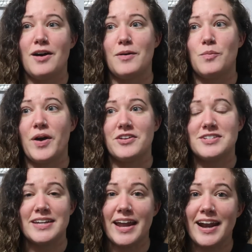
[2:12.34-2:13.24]
whether
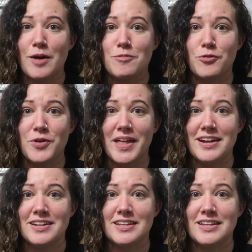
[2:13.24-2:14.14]
to get it out before the
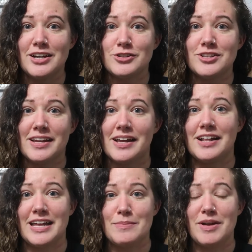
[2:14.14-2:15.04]
end of the year so they can
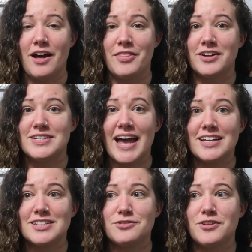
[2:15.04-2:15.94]
claim it on their
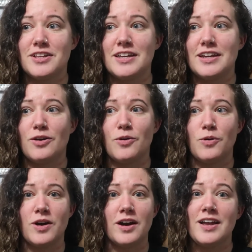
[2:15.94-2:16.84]
taxes for the year,
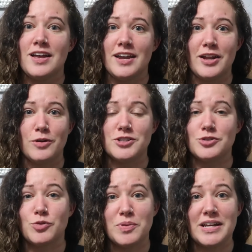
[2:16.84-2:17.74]
or, you know,
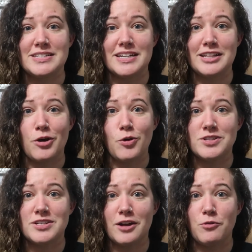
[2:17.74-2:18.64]
just replacing their old
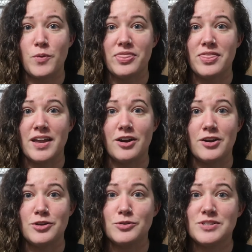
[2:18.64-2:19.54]
stuff with their
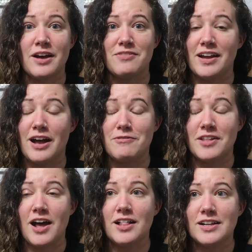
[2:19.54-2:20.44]
new stuff they got for
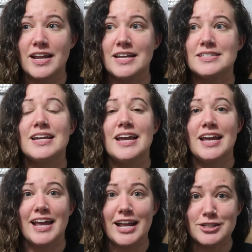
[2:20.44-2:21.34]
the holidays.
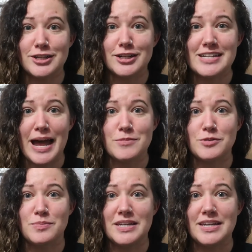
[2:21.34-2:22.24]
It's a good time to
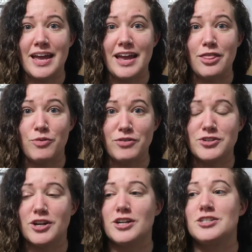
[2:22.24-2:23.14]
be a
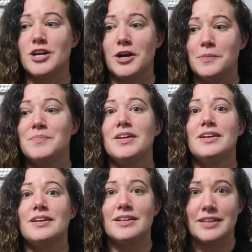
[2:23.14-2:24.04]
thrifter, so
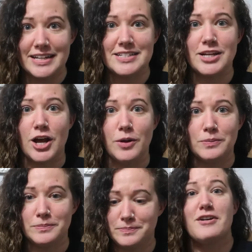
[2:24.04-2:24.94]
let's go.
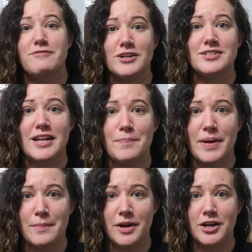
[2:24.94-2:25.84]
First up,
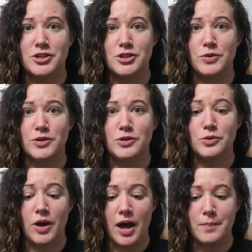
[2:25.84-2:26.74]
I'm gonna show
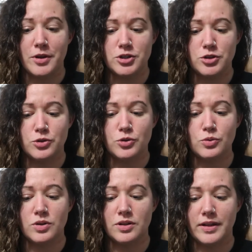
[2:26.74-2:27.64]
you
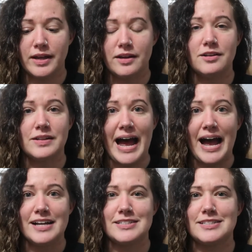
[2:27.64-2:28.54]
2 like
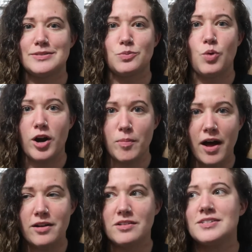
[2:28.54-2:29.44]
glass water
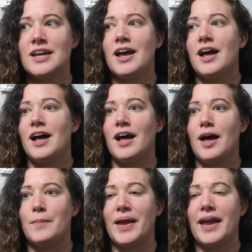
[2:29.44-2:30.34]
bottles,
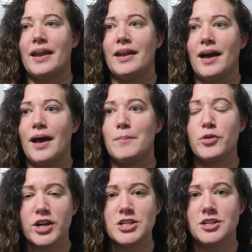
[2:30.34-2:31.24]
and I'm
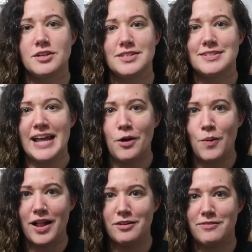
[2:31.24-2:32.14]
pretty sure this now
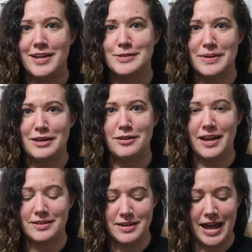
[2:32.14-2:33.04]
qualifies me
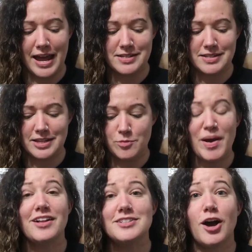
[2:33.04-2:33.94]
as the
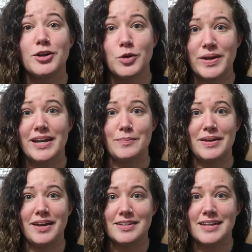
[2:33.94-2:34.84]
Peloton queen
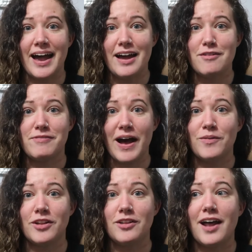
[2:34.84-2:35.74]
because I have
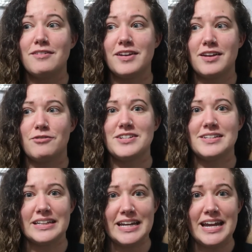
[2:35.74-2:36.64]
found a lot of it
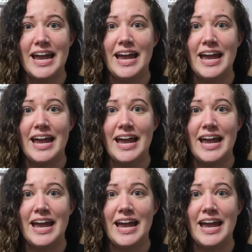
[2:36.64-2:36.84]
recently